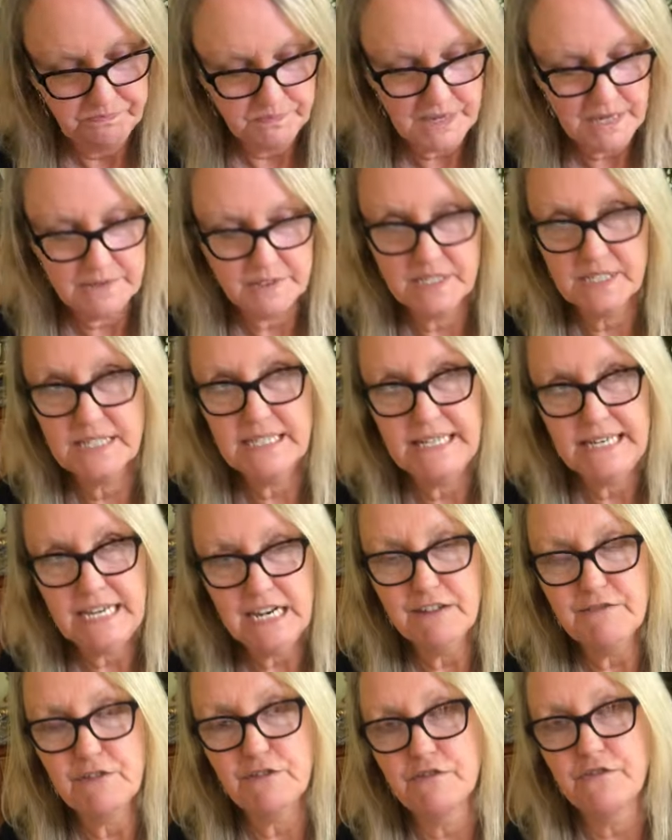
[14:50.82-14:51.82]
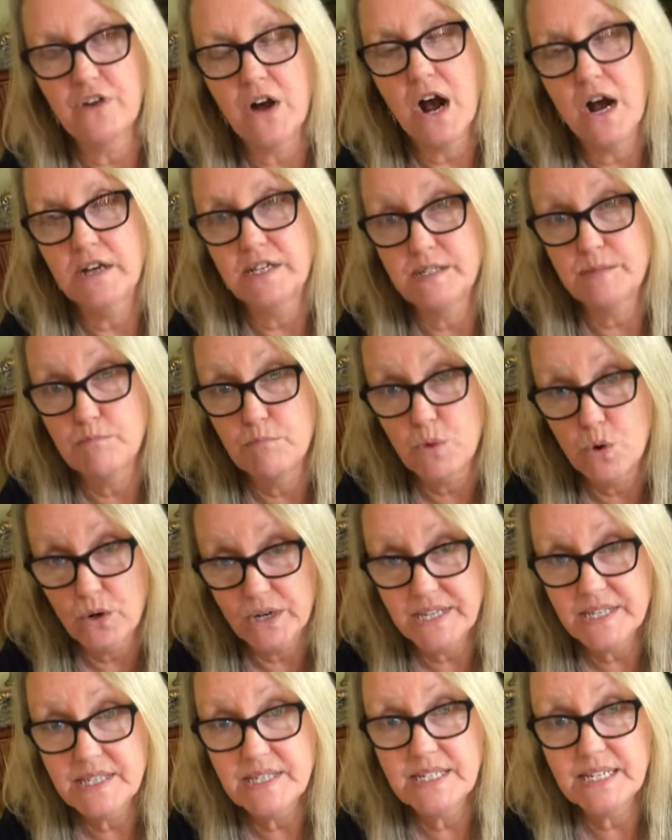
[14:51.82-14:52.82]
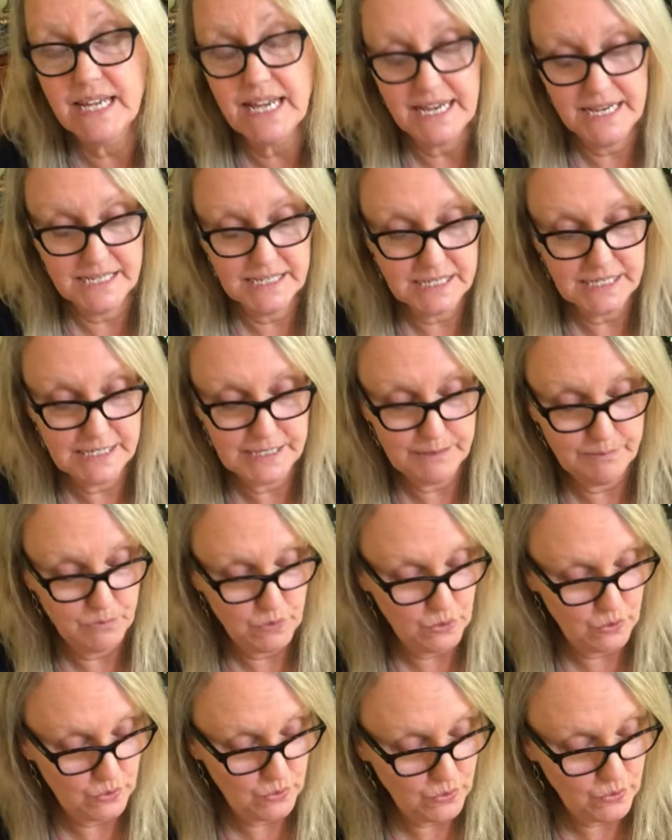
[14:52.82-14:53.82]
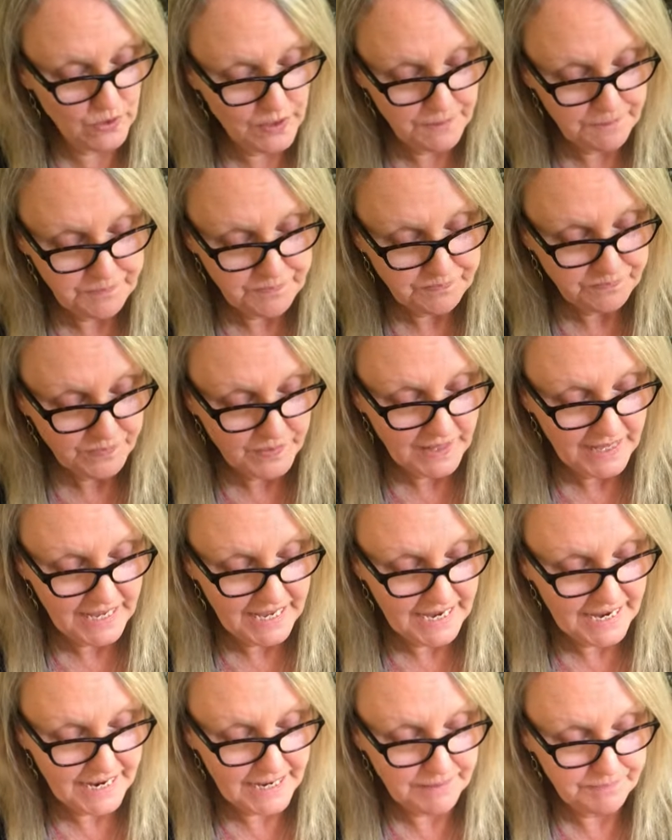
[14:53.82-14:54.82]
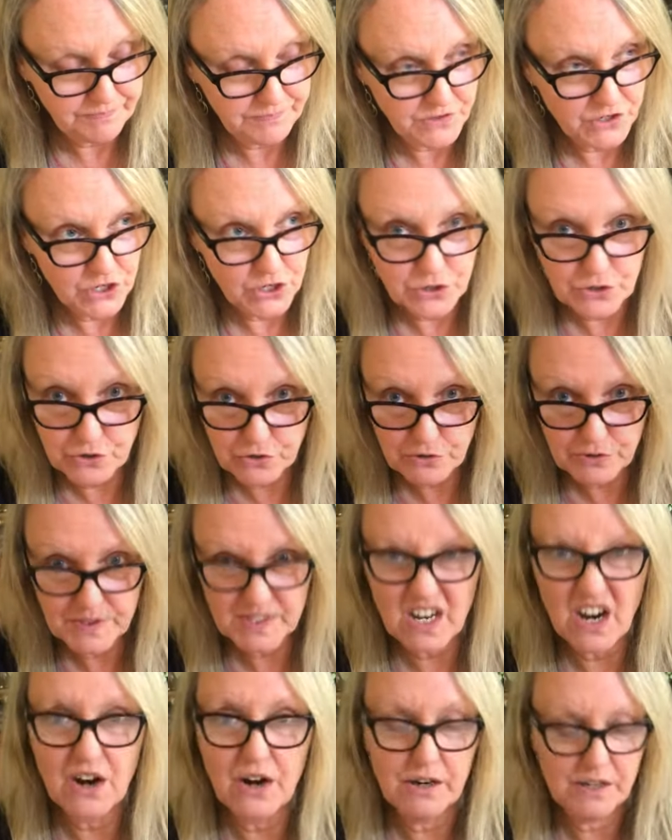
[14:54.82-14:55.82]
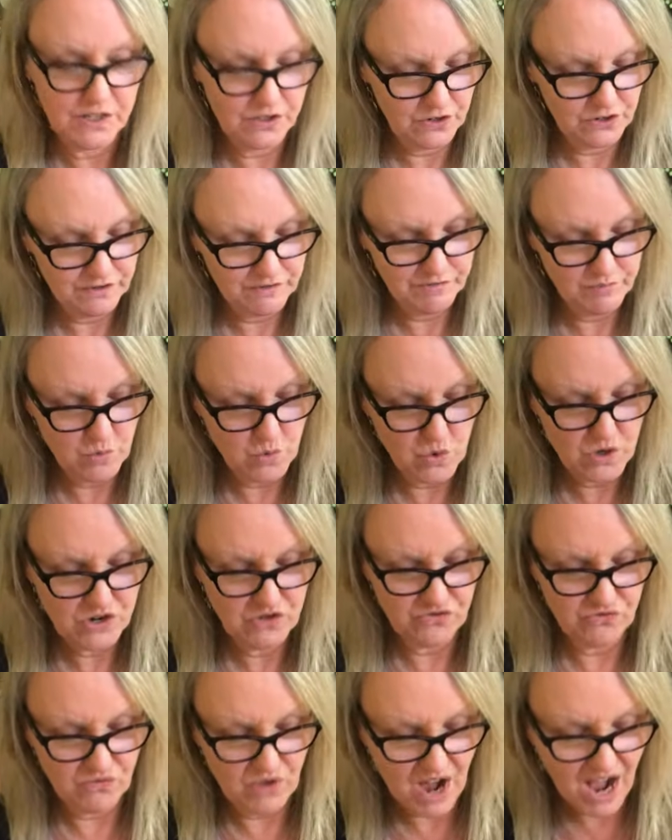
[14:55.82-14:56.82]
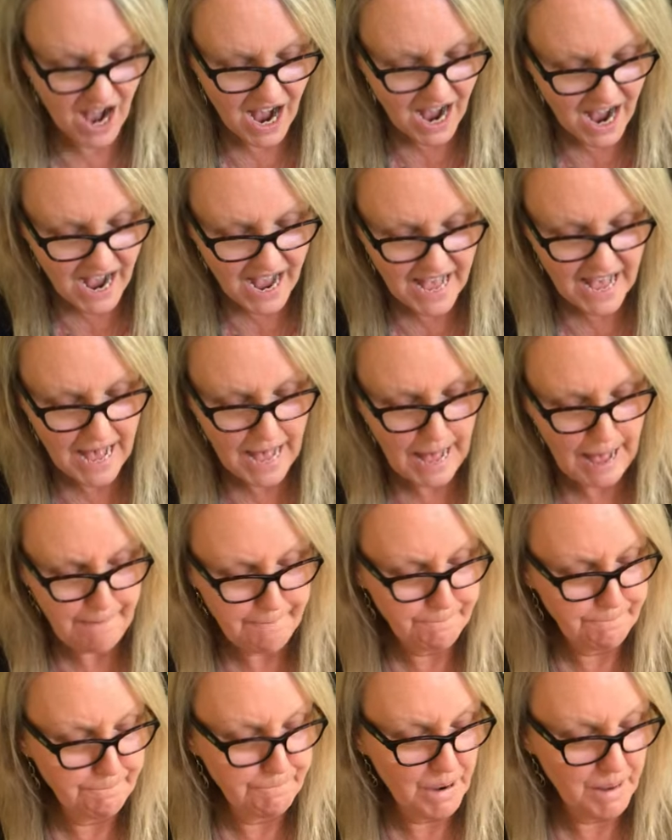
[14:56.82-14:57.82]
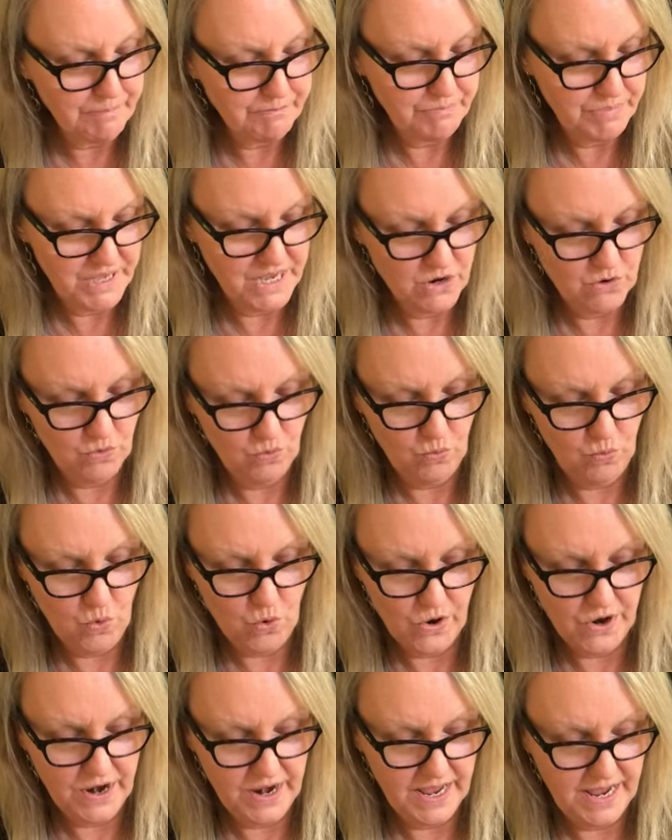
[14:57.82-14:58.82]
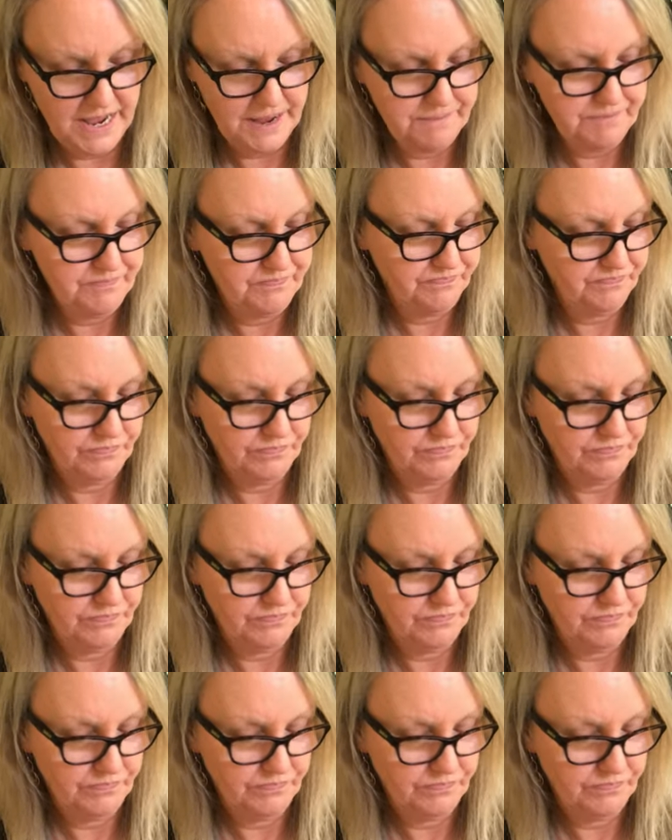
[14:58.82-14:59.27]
Now, skin of a frog is moist and smooth. Um, toads are sort of more dry and bumpy or warty.